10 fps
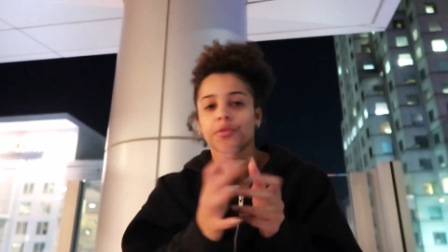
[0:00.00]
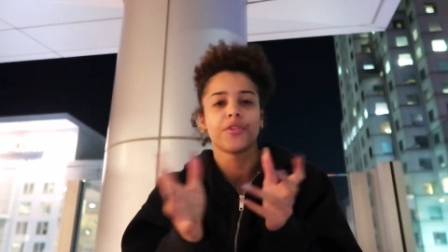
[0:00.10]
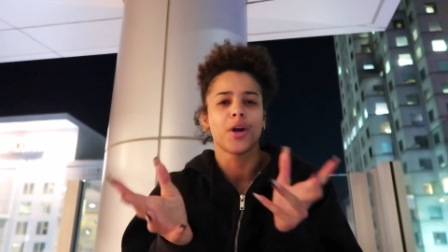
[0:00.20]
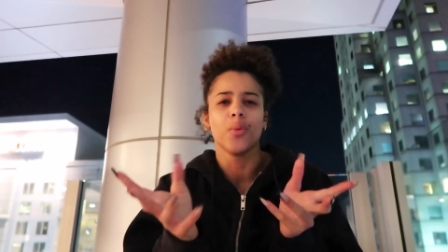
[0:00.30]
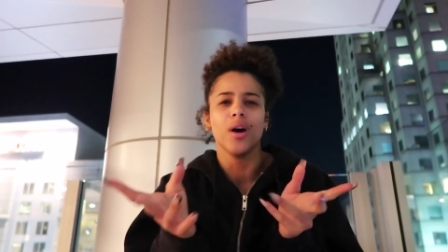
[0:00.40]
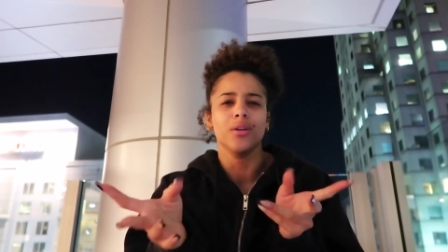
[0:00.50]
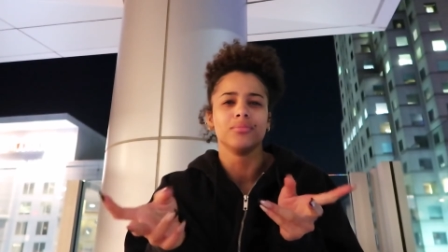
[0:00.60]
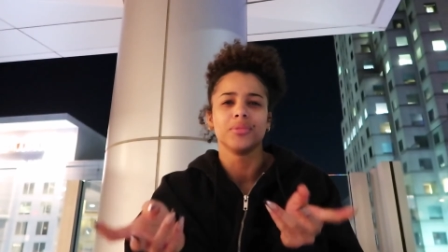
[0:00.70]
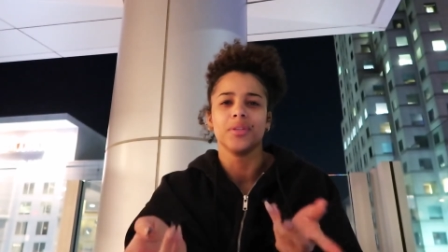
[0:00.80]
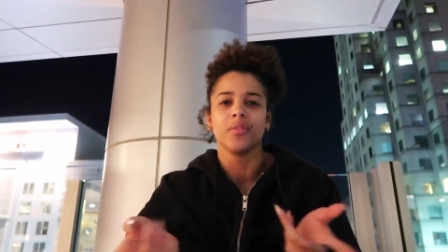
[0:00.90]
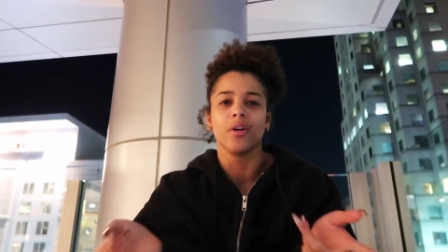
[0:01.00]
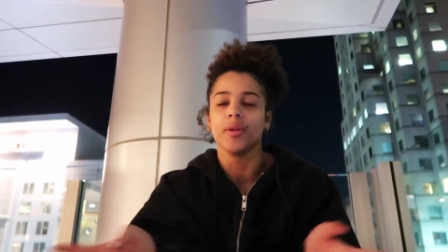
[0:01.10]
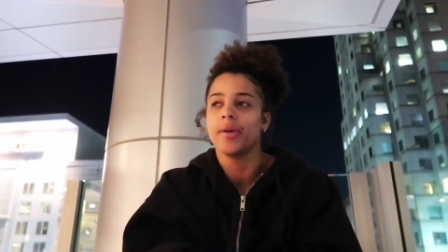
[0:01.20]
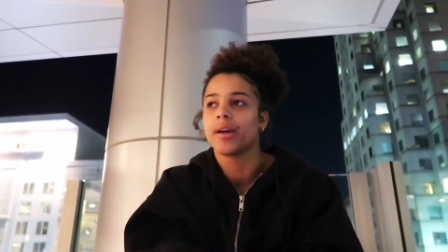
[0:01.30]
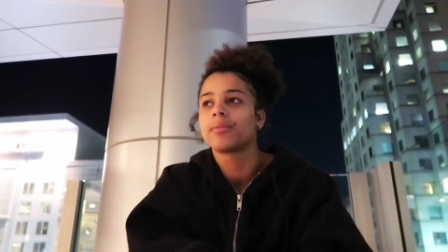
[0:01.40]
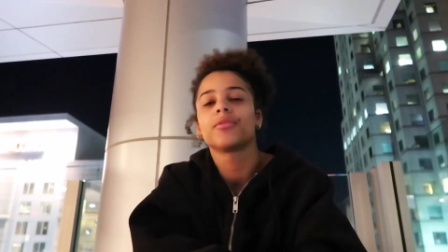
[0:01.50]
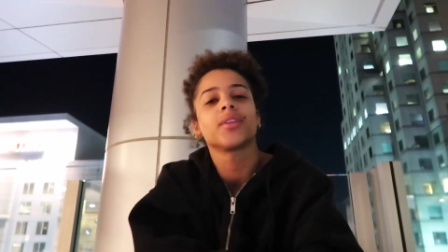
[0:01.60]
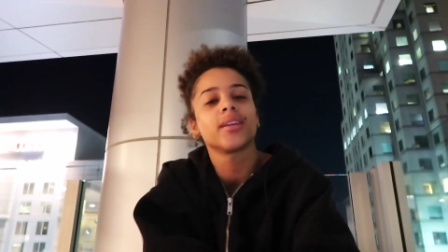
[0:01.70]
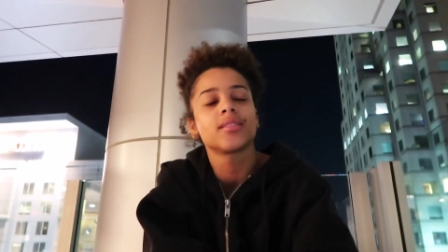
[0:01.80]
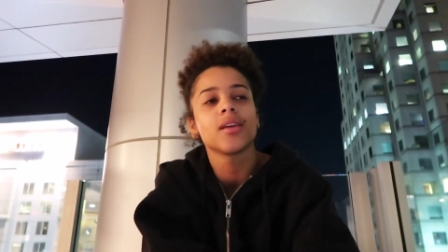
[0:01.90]
farewell, even though I'll be back for
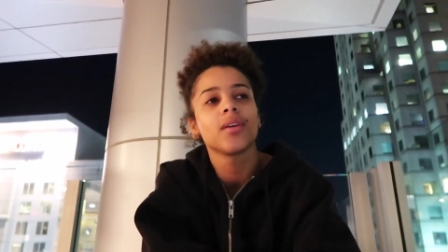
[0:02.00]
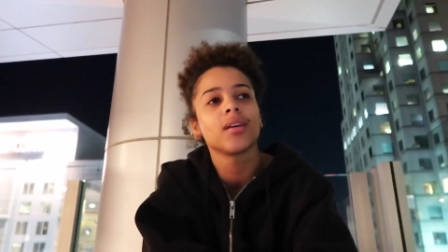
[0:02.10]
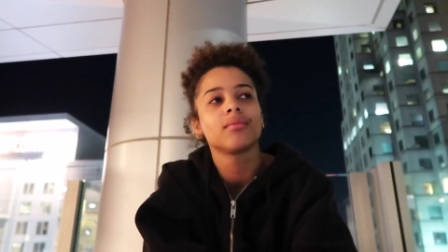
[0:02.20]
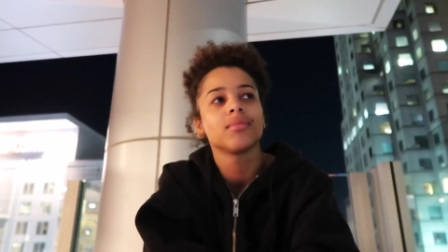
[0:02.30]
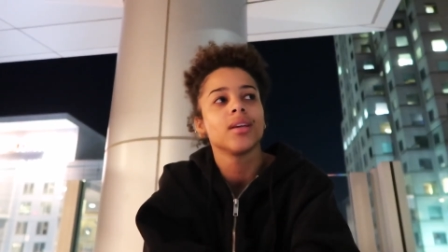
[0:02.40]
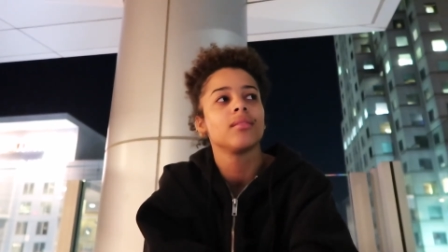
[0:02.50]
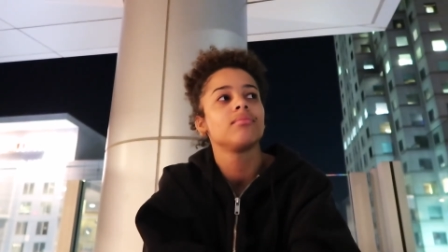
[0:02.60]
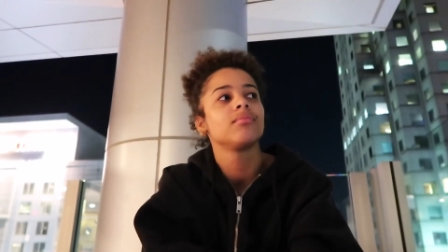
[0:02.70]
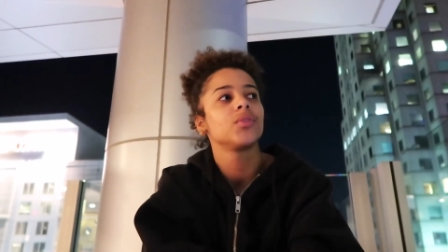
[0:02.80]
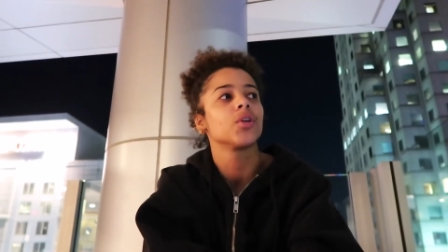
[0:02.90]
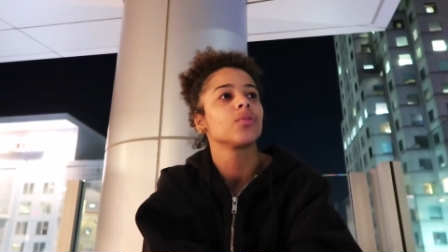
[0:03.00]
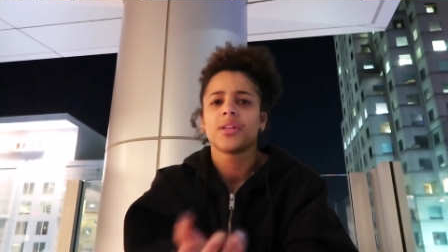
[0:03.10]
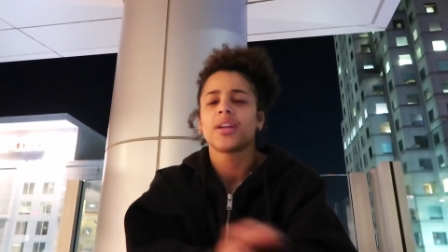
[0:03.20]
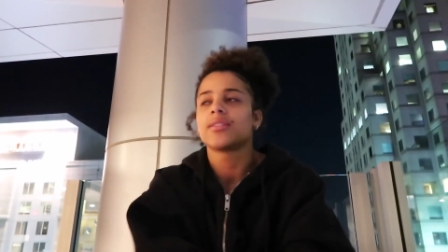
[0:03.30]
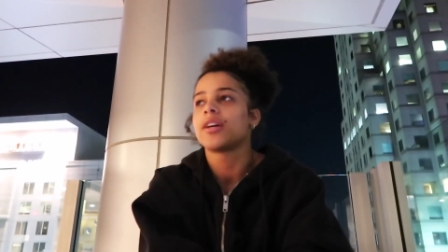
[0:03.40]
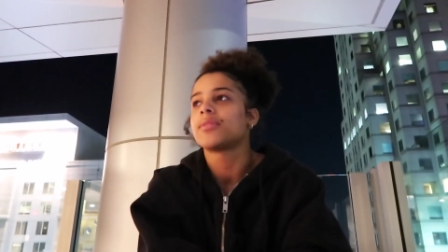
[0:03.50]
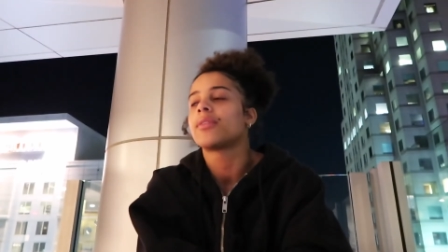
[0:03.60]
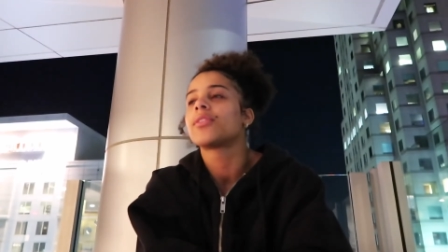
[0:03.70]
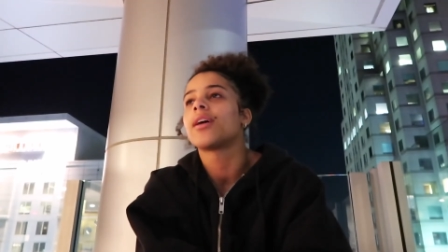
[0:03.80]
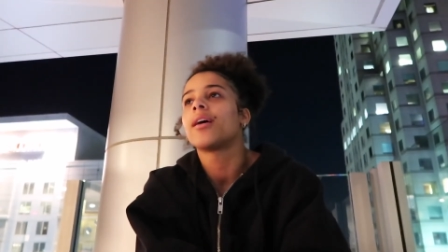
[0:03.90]
Thanksgiving and, you know, plenty of times
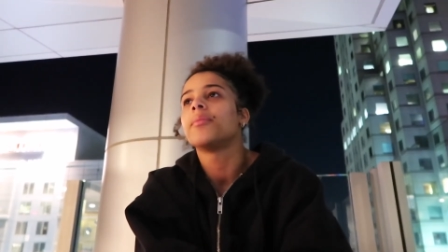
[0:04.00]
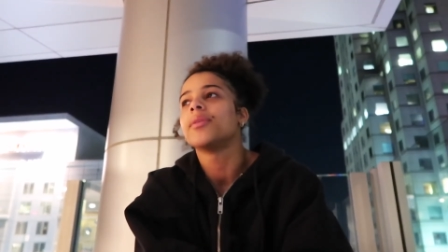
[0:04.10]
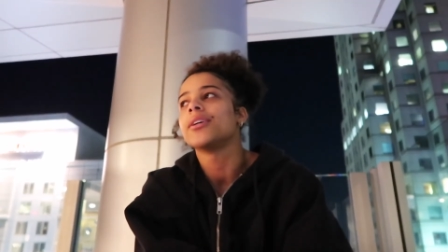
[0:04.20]
after that.